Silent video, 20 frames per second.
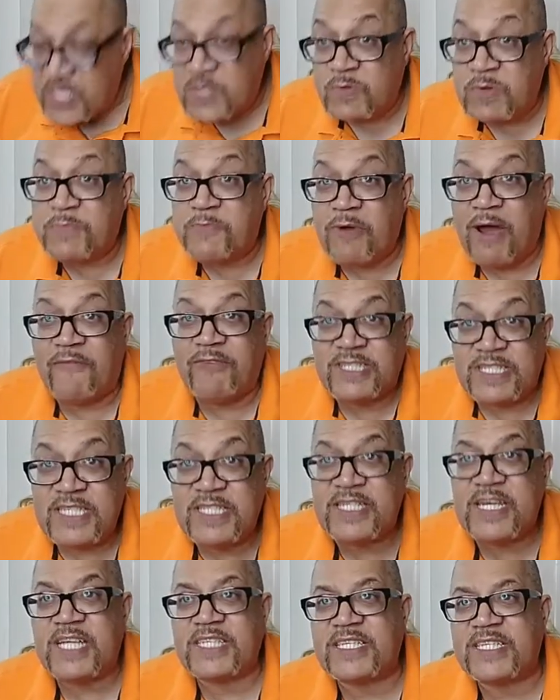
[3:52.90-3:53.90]
is what prophecy
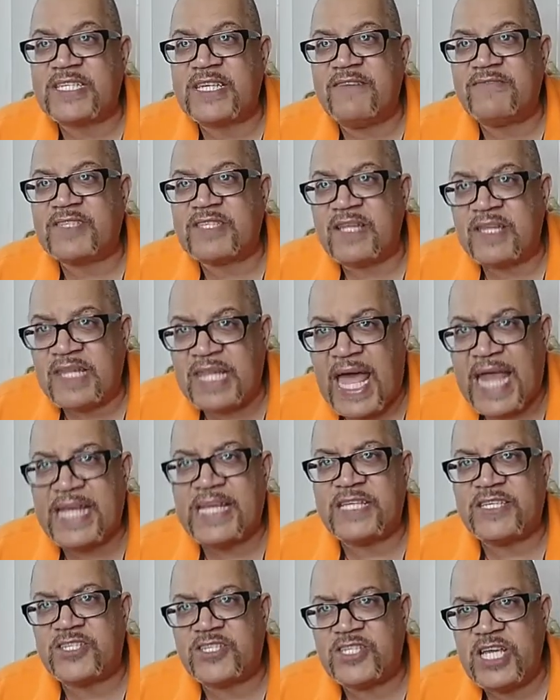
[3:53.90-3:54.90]
does. It gives light.
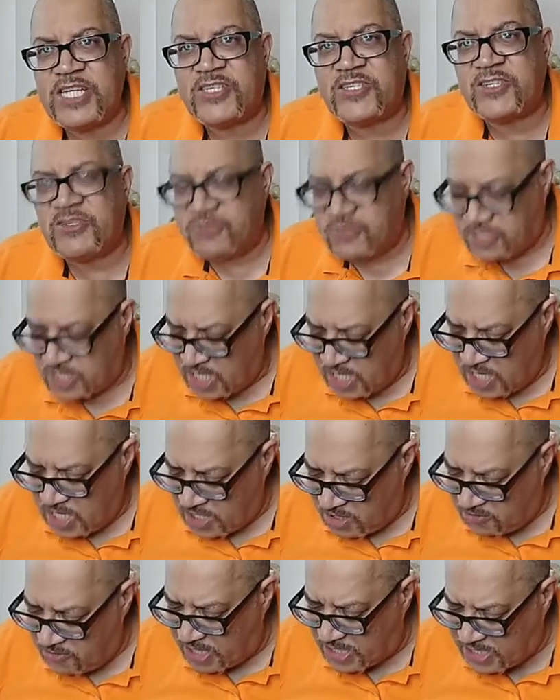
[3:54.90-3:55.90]
It shows
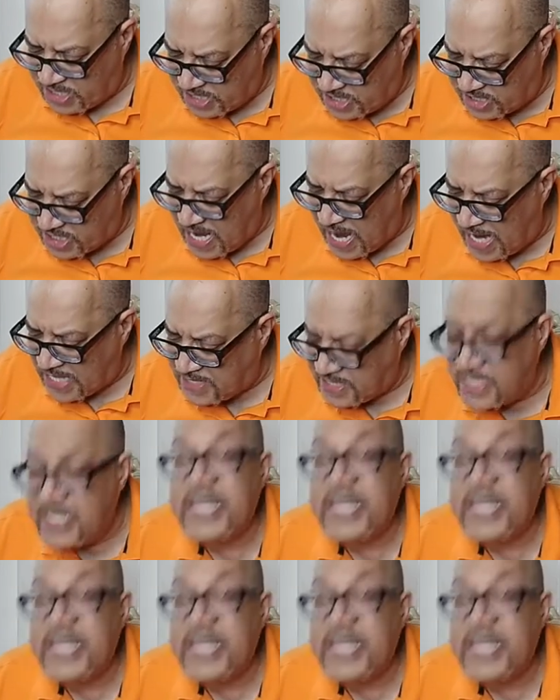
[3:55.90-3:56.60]
direction. It shines. It